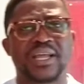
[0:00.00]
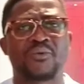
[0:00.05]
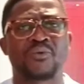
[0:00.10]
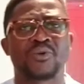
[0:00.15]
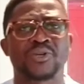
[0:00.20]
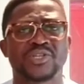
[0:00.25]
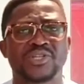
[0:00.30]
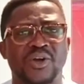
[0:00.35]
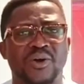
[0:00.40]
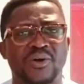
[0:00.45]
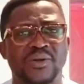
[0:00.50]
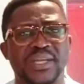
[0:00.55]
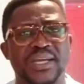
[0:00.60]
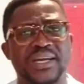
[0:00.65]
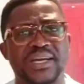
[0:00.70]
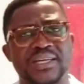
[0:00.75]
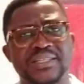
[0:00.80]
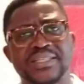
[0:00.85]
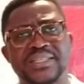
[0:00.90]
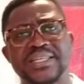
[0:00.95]
that was not
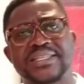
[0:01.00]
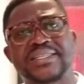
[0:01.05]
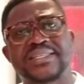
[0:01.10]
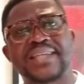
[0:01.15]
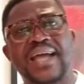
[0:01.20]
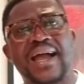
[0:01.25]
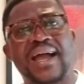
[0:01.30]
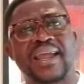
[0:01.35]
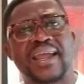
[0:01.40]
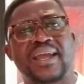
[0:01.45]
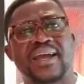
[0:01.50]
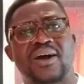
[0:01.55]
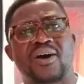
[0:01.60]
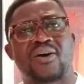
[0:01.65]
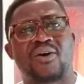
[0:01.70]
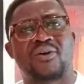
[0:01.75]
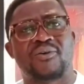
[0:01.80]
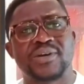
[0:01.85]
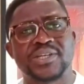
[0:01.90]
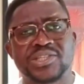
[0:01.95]
a desire
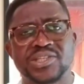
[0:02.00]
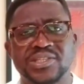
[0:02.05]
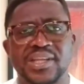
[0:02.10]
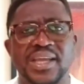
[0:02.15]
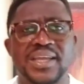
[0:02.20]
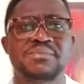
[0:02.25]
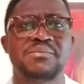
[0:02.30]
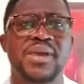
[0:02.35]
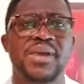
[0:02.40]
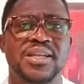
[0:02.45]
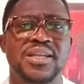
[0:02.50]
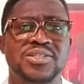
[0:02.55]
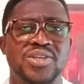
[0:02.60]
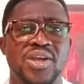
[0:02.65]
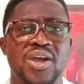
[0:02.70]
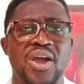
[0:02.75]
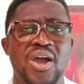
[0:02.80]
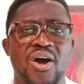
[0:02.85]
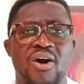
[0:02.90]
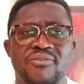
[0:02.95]
or a statement
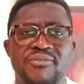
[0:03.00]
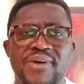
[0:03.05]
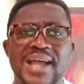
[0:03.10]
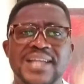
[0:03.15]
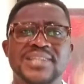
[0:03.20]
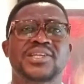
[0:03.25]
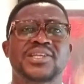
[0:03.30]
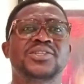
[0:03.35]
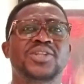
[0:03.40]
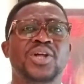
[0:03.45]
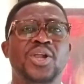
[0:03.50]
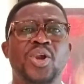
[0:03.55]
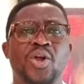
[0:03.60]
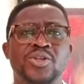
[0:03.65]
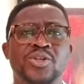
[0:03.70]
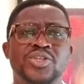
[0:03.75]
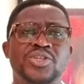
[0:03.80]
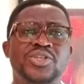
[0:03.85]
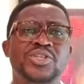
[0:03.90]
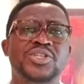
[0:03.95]
of asking the
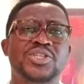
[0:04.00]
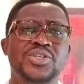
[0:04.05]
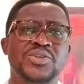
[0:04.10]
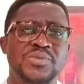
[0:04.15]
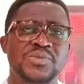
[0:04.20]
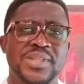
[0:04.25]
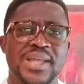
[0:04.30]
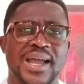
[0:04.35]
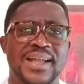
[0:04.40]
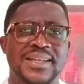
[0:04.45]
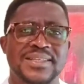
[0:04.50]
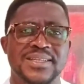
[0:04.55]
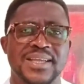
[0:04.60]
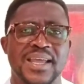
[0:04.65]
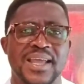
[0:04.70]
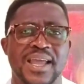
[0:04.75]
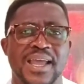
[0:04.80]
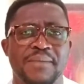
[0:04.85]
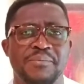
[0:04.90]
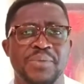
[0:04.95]
Lord to do that
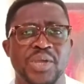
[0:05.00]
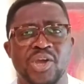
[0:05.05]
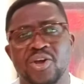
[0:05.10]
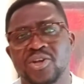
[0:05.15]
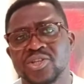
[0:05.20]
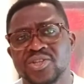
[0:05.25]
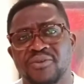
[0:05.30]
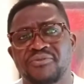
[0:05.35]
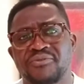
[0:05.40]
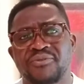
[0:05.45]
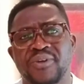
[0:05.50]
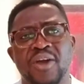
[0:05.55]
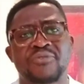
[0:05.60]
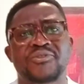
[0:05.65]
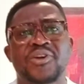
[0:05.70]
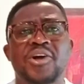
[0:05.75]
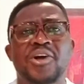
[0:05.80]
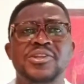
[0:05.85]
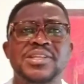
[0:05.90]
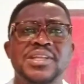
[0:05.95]
because of fear
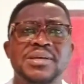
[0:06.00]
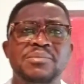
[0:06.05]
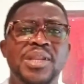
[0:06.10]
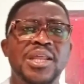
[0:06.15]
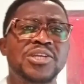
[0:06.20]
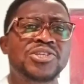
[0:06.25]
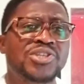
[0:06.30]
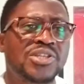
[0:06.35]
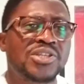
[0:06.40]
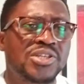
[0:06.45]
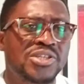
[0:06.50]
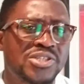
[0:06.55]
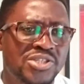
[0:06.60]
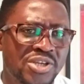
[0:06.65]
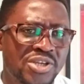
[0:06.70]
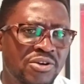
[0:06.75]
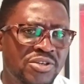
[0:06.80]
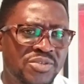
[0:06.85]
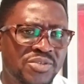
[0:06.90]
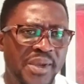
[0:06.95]
of condemnation and
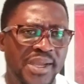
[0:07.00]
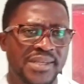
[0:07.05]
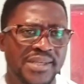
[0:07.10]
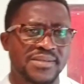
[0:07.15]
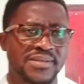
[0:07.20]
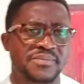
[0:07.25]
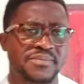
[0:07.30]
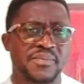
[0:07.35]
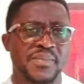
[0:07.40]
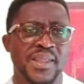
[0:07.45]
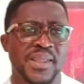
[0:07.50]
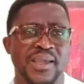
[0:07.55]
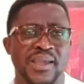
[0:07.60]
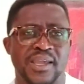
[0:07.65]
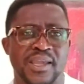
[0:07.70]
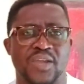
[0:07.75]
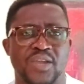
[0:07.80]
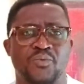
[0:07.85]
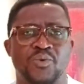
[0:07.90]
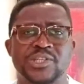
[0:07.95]
judgment.
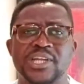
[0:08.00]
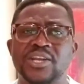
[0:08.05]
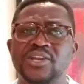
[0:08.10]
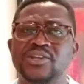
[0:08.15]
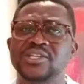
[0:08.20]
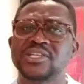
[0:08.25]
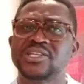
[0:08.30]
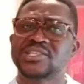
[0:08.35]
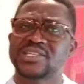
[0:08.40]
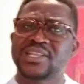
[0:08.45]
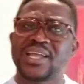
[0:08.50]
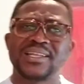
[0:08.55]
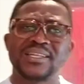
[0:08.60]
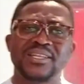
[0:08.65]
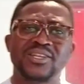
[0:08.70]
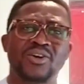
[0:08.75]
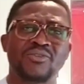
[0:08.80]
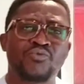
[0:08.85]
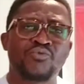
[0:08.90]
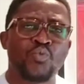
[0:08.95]
It was an
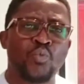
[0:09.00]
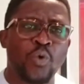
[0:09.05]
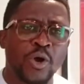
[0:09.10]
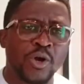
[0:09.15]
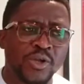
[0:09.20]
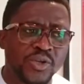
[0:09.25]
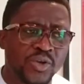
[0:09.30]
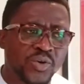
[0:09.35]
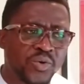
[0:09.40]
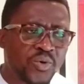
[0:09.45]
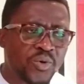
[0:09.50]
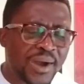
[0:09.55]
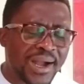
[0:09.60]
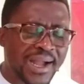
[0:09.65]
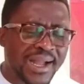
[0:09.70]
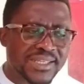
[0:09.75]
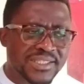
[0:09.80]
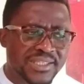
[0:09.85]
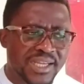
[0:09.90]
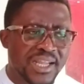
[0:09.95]
understanding of one who
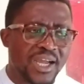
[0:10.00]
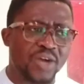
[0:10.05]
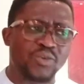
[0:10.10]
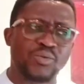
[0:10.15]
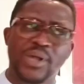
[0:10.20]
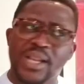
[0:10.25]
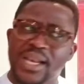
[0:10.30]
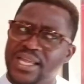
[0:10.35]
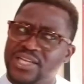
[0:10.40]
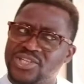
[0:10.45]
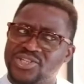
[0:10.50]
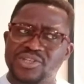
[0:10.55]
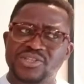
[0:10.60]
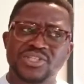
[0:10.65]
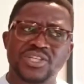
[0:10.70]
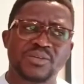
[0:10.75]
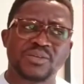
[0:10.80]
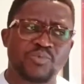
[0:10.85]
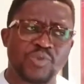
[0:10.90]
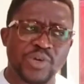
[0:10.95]
had a
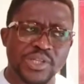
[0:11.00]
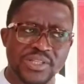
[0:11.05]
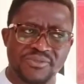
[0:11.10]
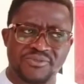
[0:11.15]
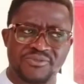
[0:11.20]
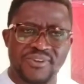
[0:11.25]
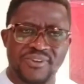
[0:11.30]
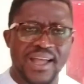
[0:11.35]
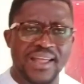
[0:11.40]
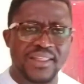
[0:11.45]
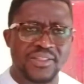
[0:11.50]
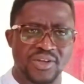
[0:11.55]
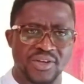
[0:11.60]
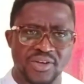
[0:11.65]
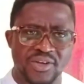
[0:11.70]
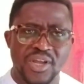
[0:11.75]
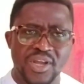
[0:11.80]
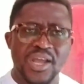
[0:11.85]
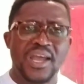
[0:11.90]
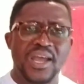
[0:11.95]
relationship with the Father